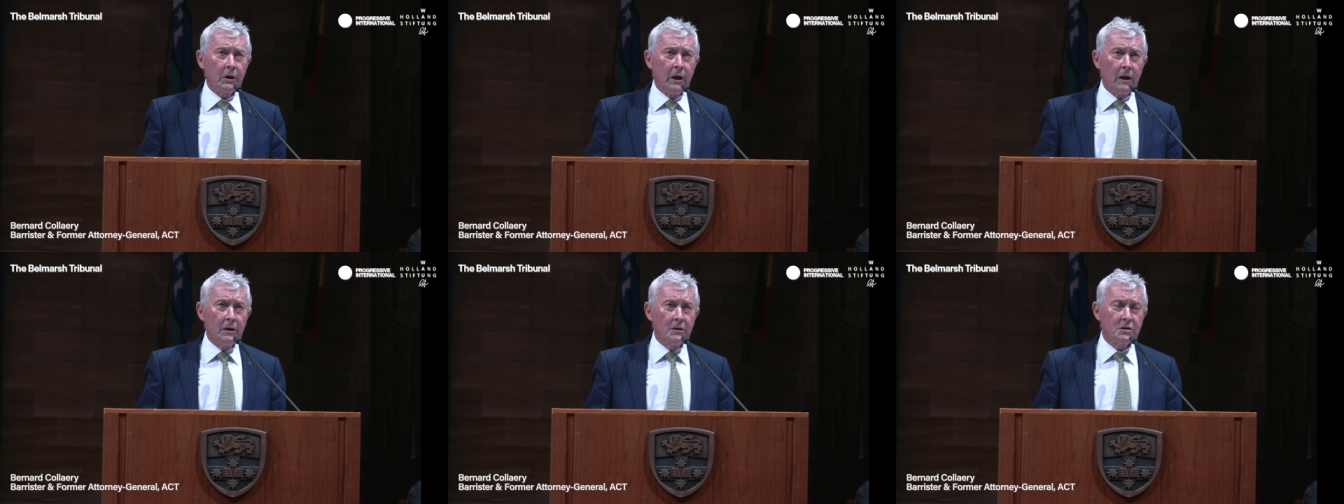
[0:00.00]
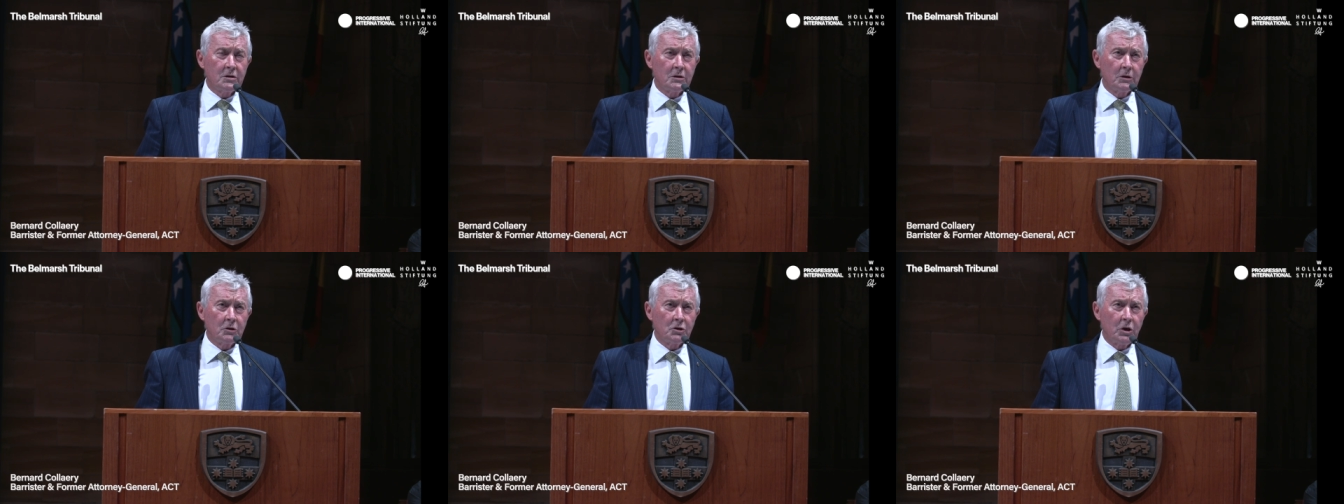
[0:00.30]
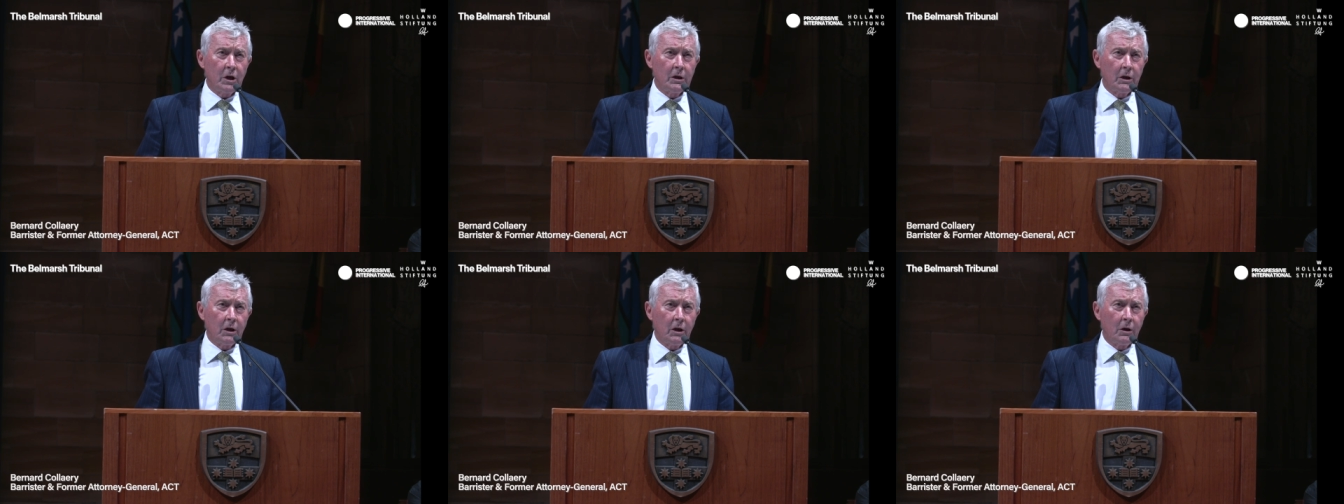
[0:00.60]
Against the
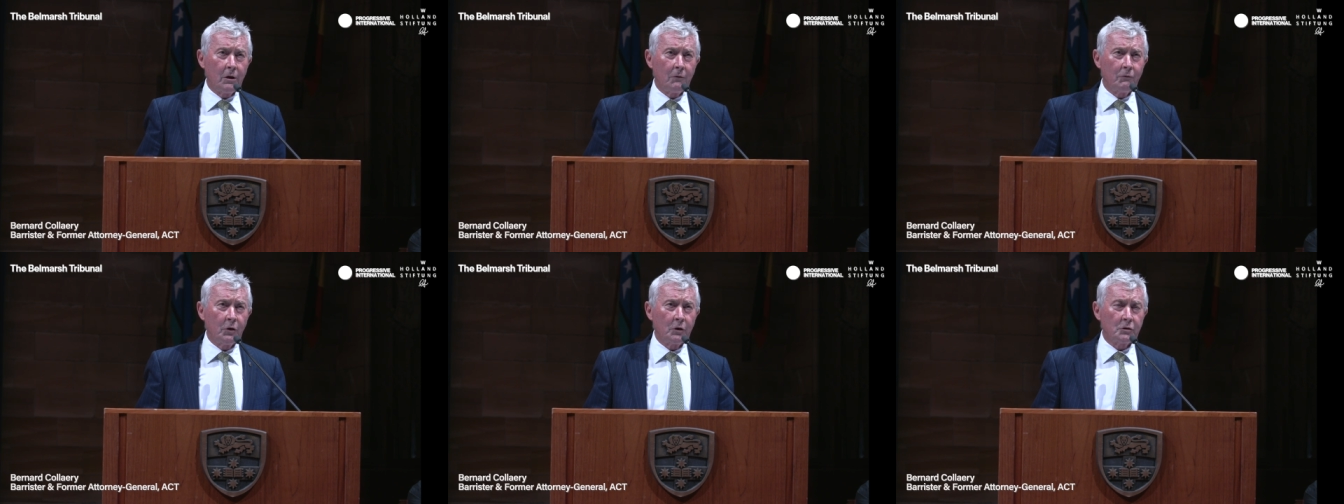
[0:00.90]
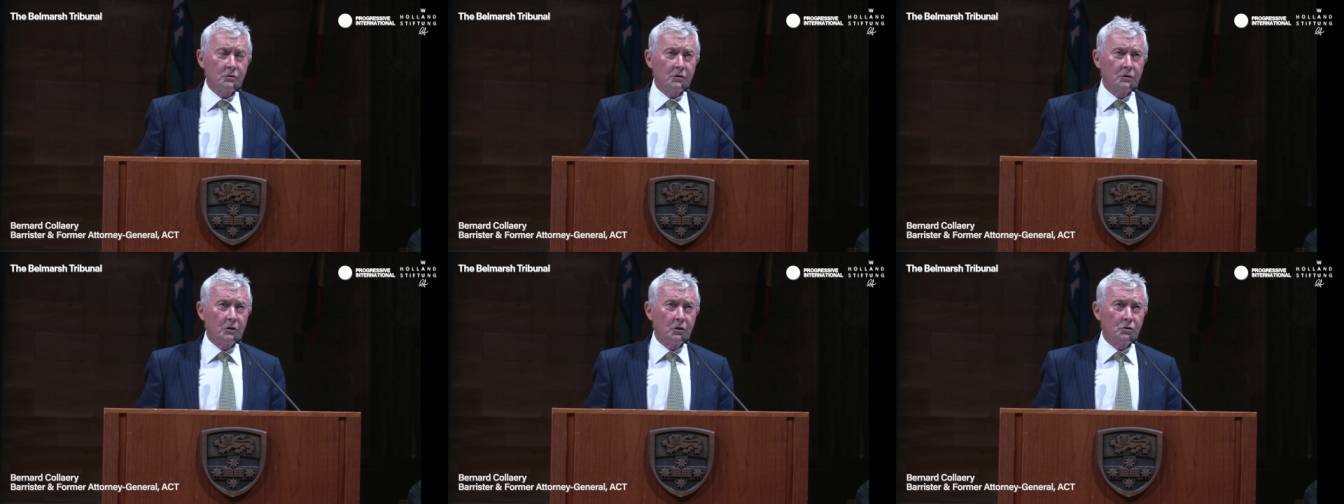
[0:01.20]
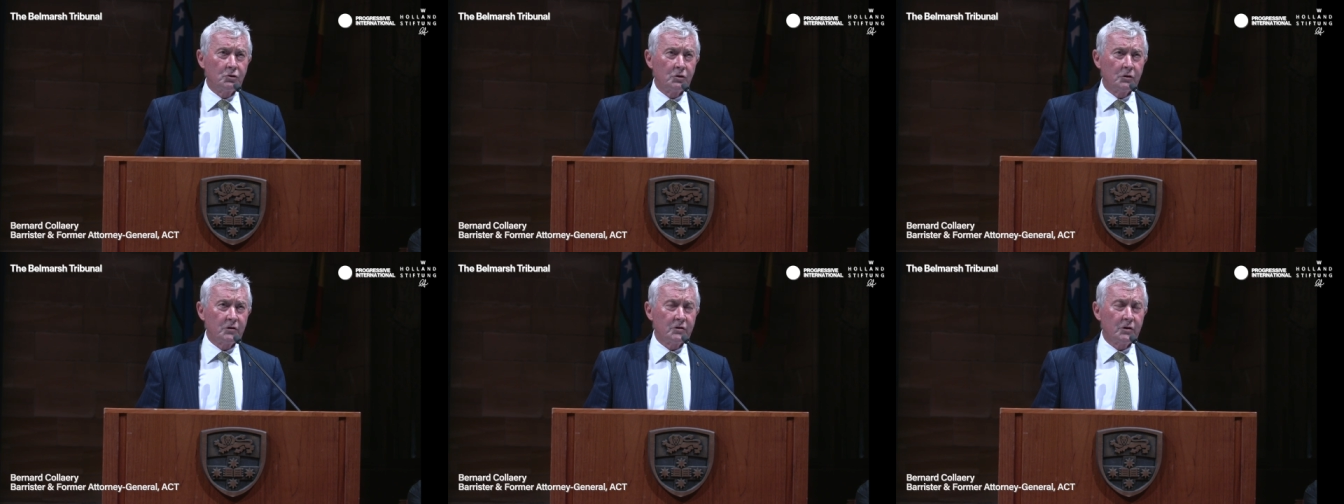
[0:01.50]
Taking of
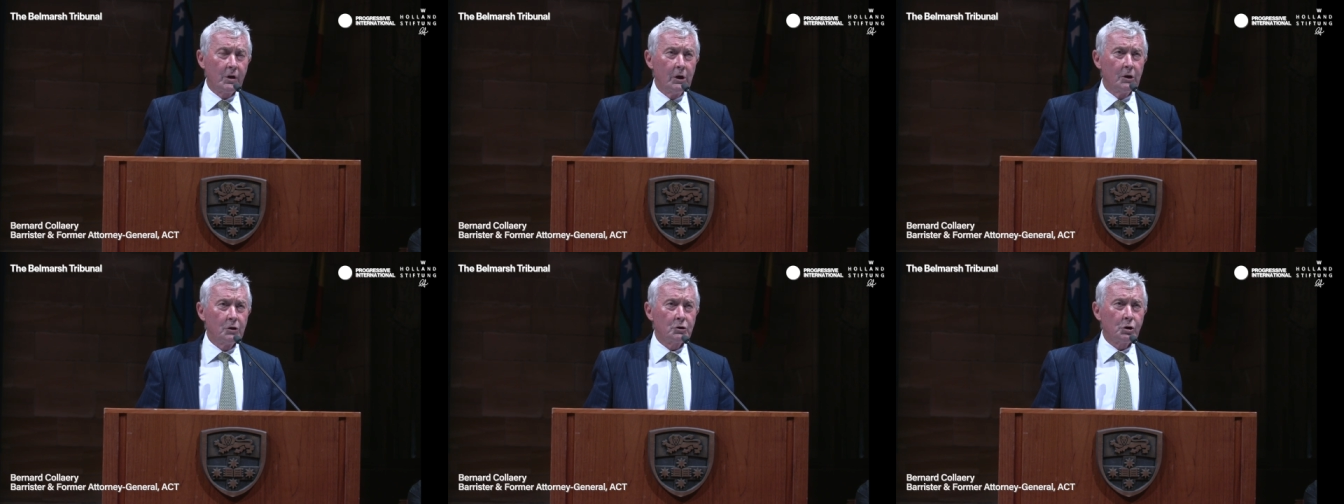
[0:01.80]
Hostages,